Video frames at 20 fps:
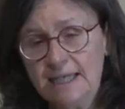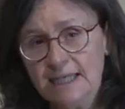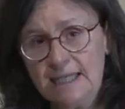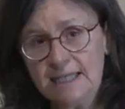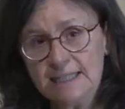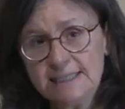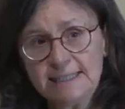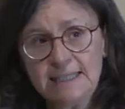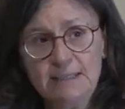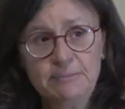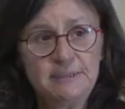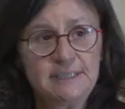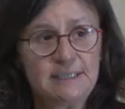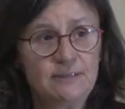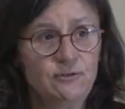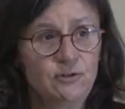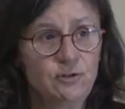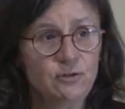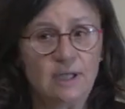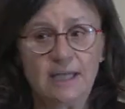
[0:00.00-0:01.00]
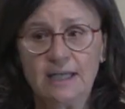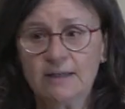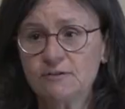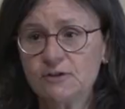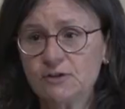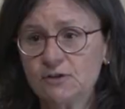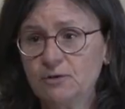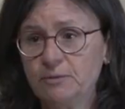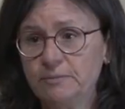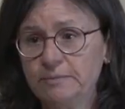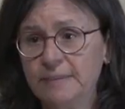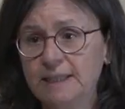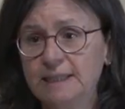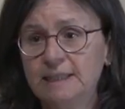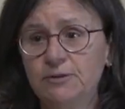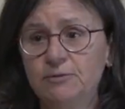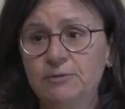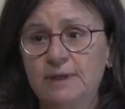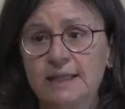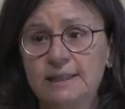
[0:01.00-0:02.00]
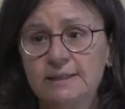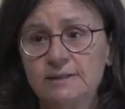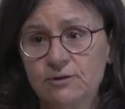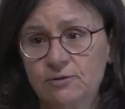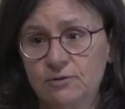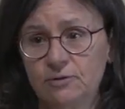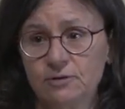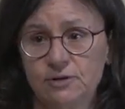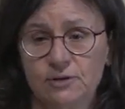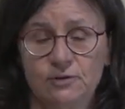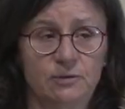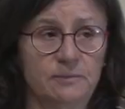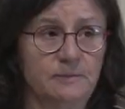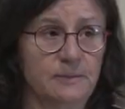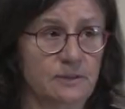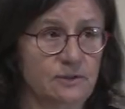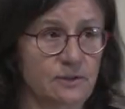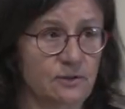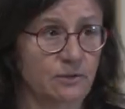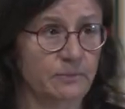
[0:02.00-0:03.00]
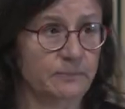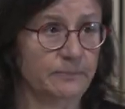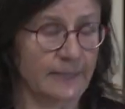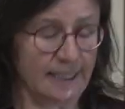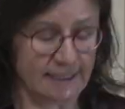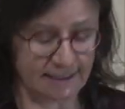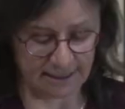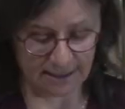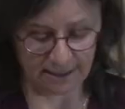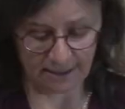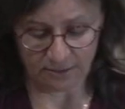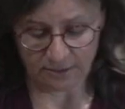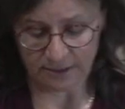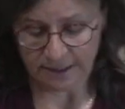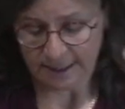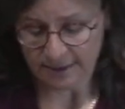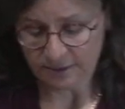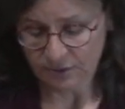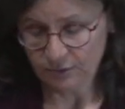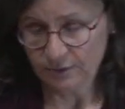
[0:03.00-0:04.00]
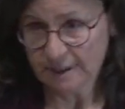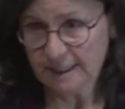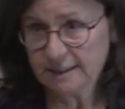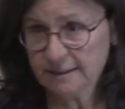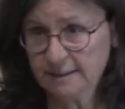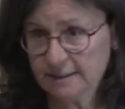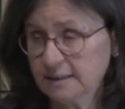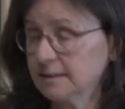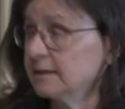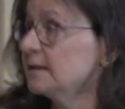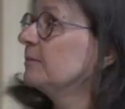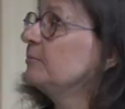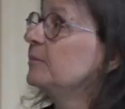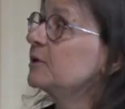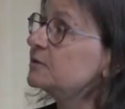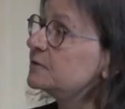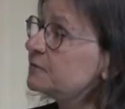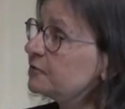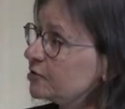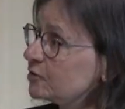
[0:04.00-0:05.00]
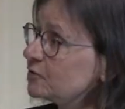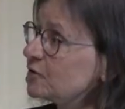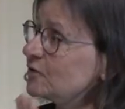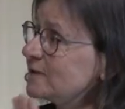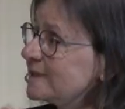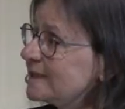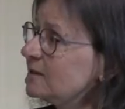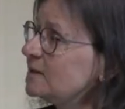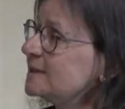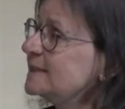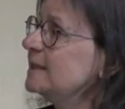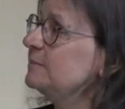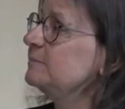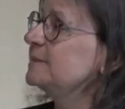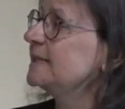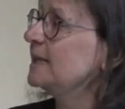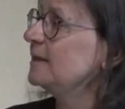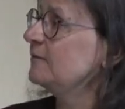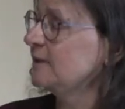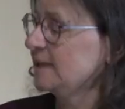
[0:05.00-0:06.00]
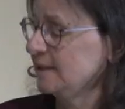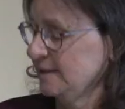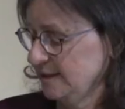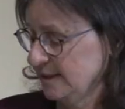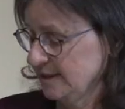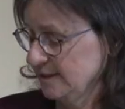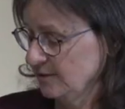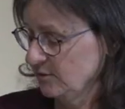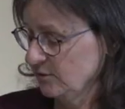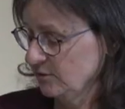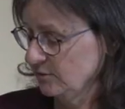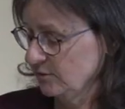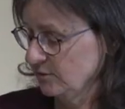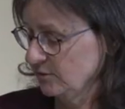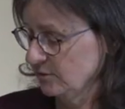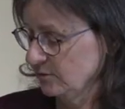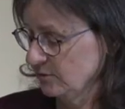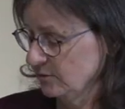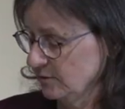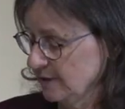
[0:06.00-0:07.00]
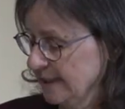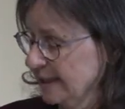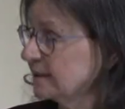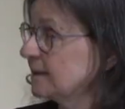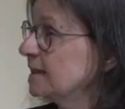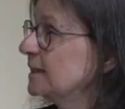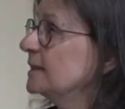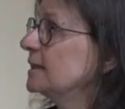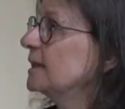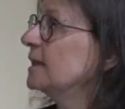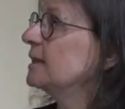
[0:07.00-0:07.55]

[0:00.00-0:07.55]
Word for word: except if you have some meteorites or some, uh, some material that you can. Uh, but for the stars themselves, this is the, the technique